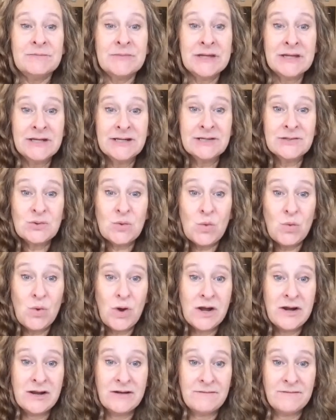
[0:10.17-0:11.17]
It is
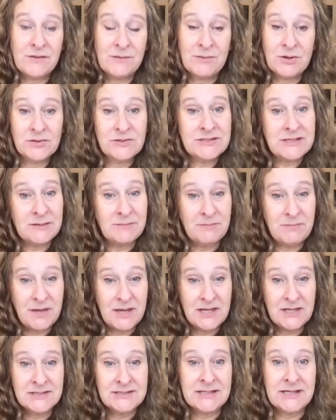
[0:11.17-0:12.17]
one of the most
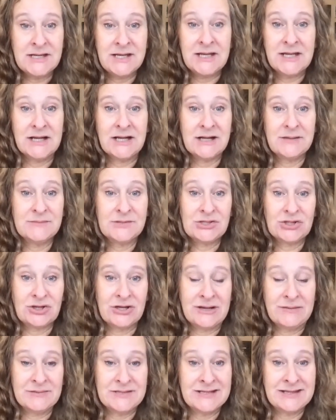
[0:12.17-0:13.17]
amazing income
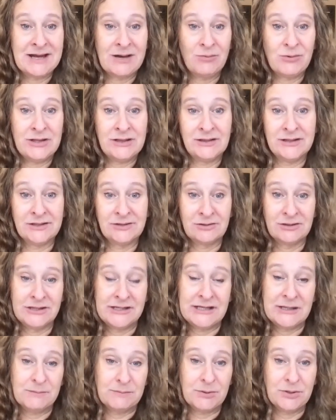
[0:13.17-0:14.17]
streams that we
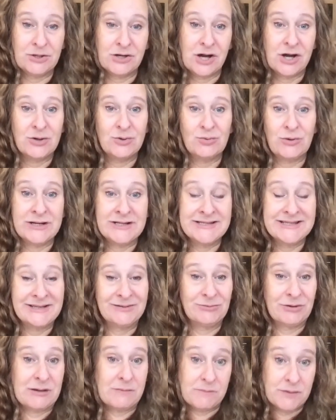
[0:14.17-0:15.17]
literally can put on rinse
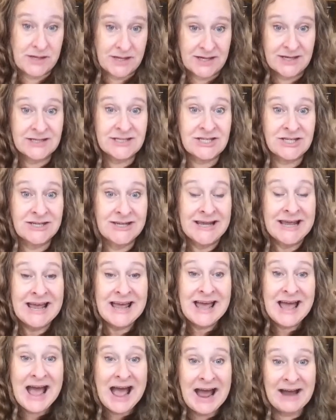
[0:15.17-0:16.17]
and repeat
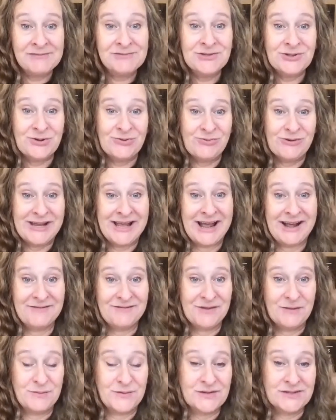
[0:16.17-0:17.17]
after we
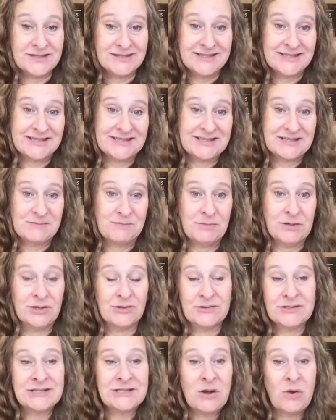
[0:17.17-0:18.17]
have the business system
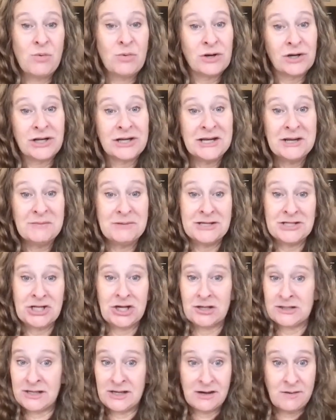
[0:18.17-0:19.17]
built. So we're going to be
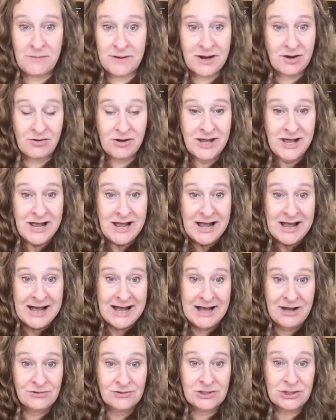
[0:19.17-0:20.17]
talking about
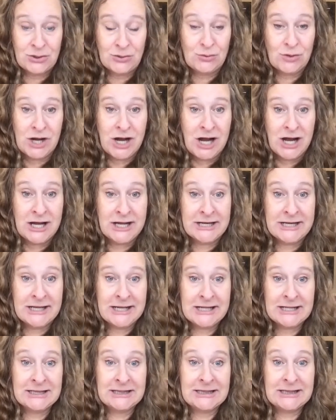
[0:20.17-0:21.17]
how to
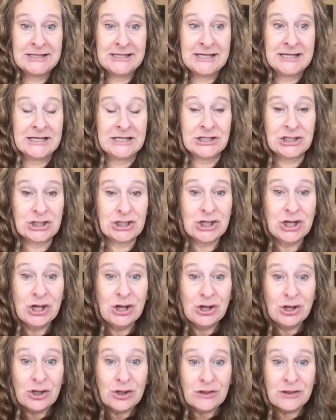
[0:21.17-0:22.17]
unleash
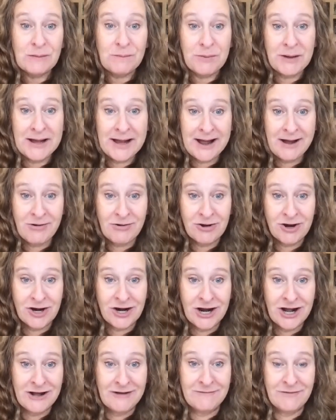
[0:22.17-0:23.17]
the
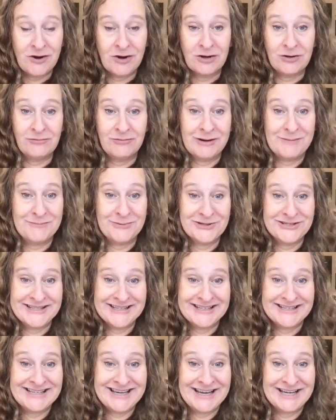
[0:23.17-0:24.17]
power of art
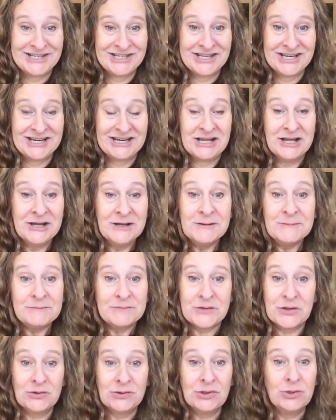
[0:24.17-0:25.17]
representation.
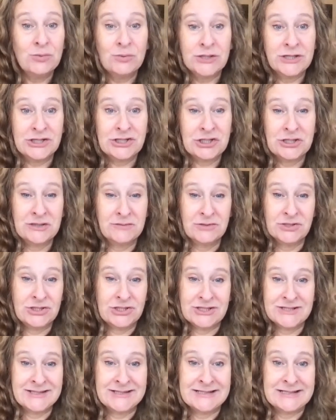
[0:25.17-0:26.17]
Don't you wish it was
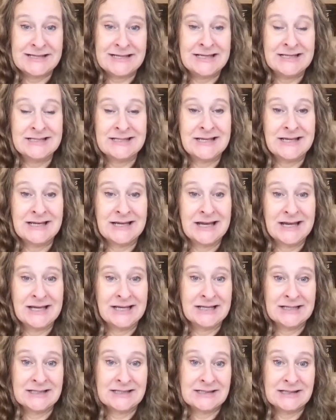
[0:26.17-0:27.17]
just as easy
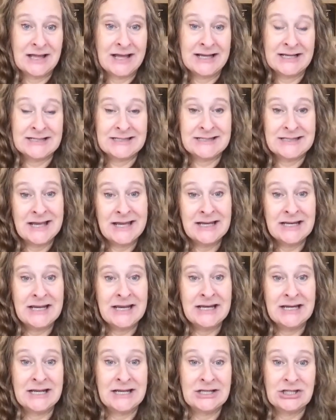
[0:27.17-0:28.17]
as like
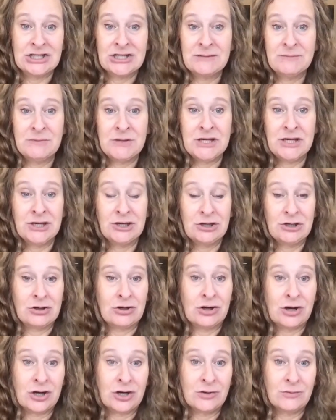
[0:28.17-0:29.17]
sending and shipping
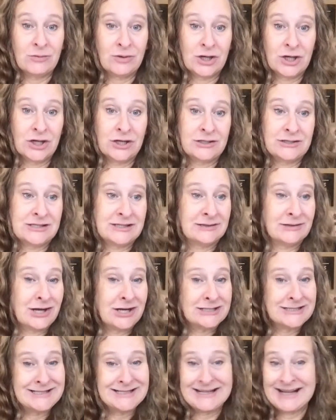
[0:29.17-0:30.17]
your artwork to
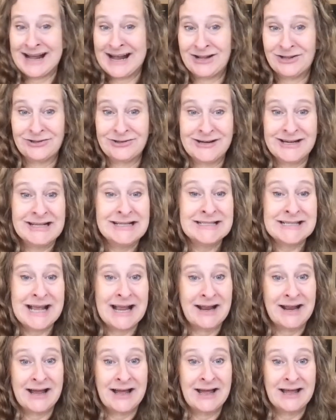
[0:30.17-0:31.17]
lots of galleries
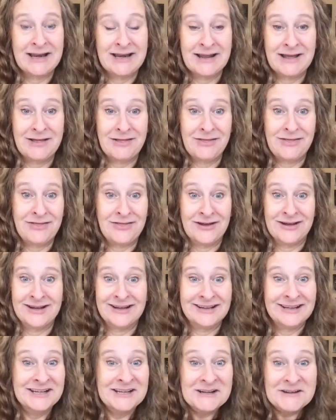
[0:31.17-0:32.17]
and
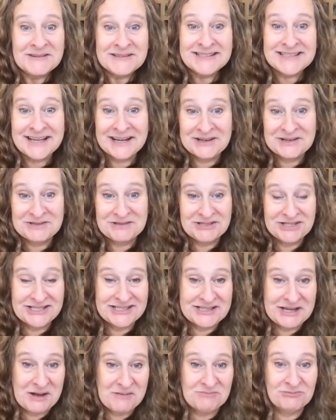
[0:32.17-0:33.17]
the sales would
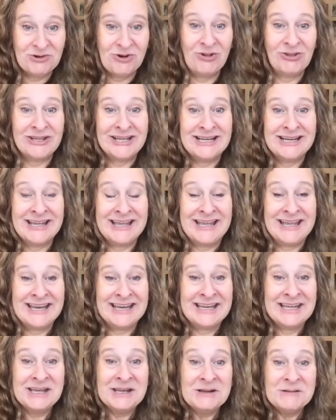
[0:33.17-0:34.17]
just come rolling
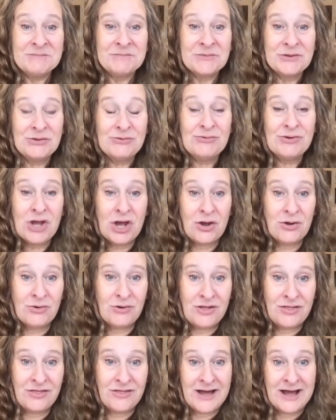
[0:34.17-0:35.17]
in? You know
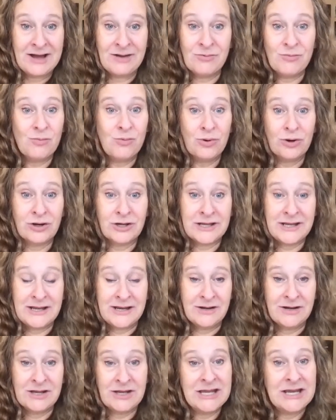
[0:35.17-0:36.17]
that
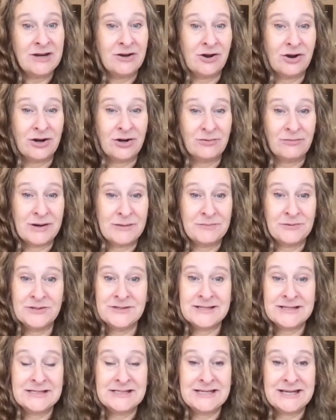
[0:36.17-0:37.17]
working in art
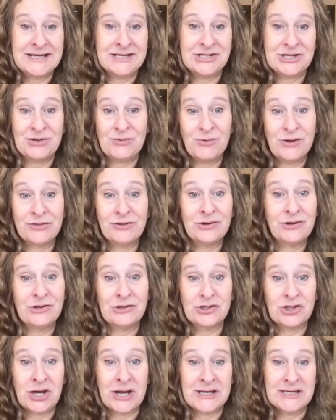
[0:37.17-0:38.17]
representation, whether
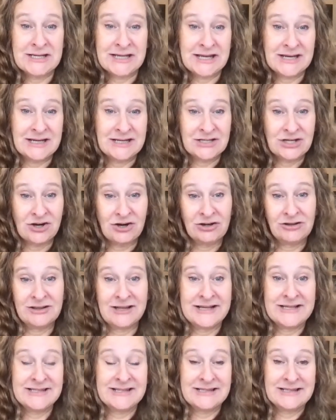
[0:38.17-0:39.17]
you're trying to get into art
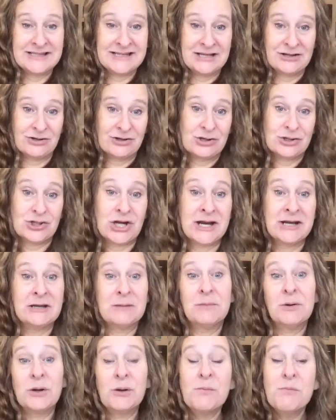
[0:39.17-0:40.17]
licensing or you're trying
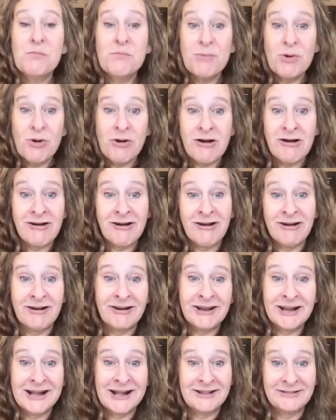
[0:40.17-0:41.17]
to put more
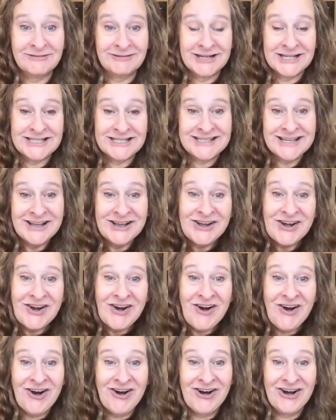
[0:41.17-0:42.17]
art galleries
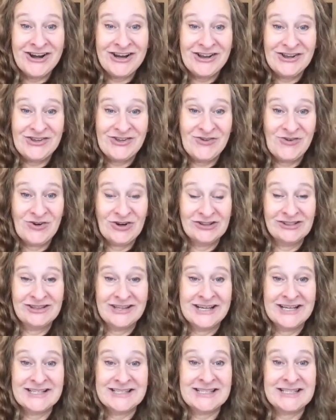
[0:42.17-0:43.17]
on your
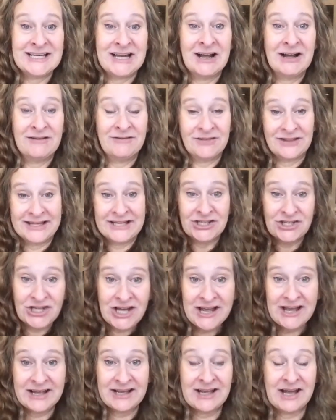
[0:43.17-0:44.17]
list of like,
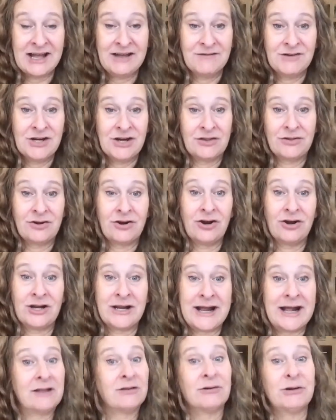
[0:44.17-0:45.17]
check, I have another
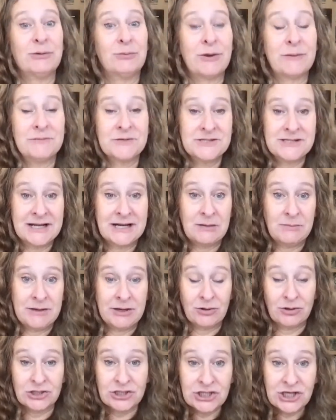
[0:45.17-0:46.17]
art gallery representing
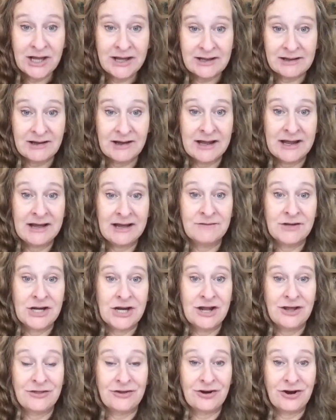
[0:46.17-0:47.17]
me, or check, I have
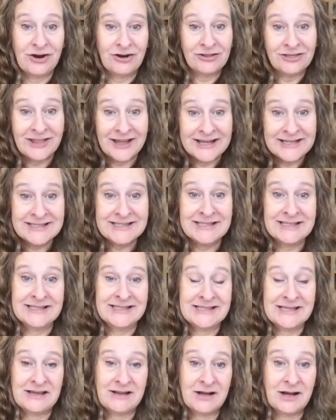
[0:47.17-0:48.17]
another art
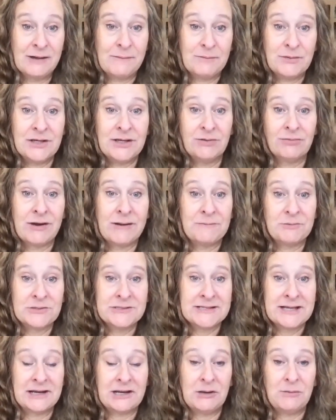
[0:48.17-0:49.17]
licensing company
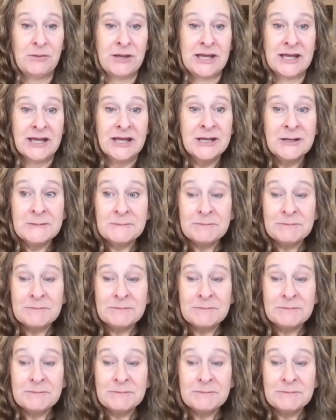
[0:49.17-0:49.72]
representing me.